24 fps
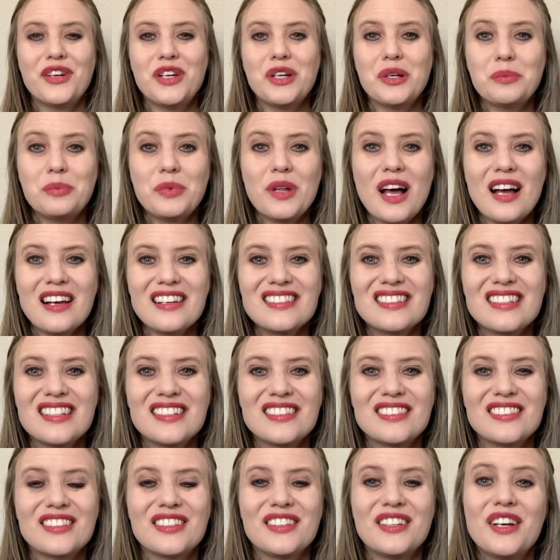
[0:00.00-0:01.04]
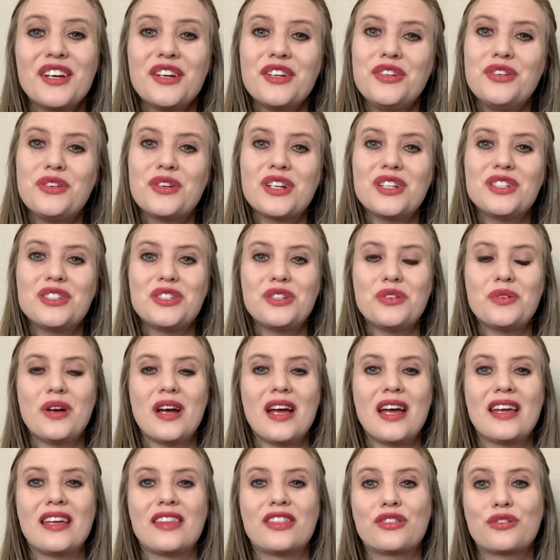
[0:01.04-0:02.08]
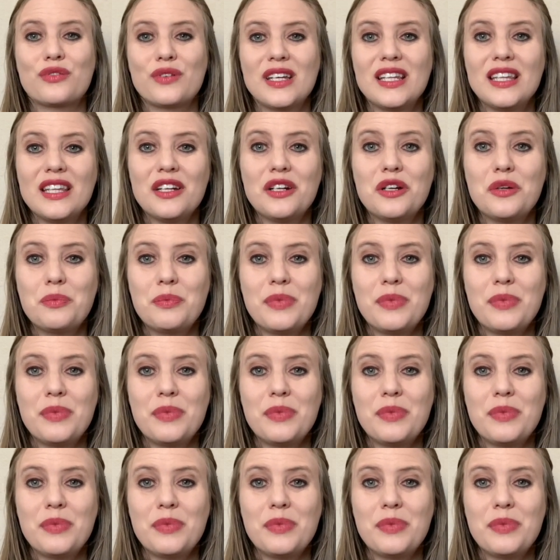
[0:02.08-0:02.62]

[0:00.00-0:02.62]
your block center, you could do a three little